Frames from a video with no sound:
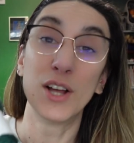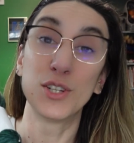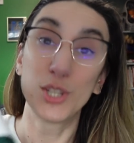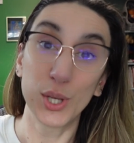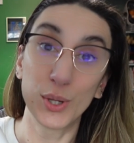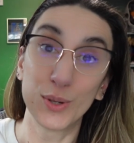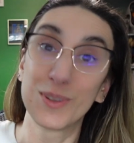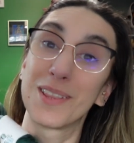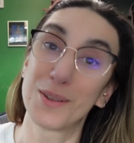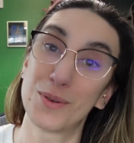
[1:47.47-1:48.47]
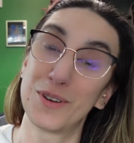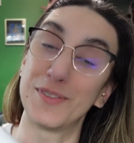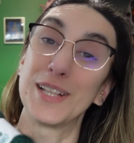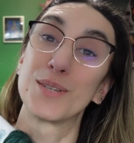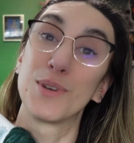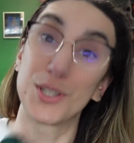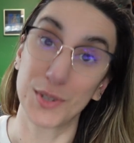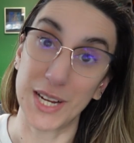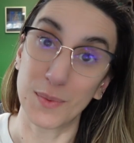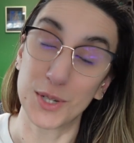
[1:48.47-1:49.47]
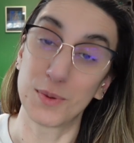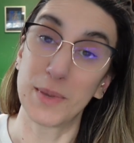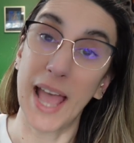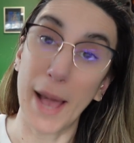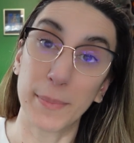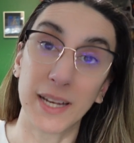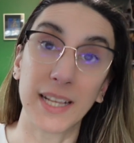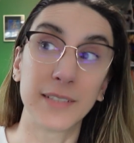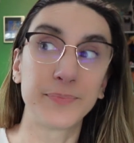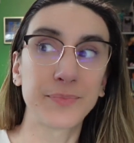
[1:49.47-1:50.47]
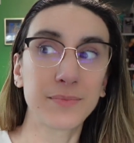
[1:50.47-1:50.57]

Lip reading: to the Little Wolf Knits retreat, which will be happening,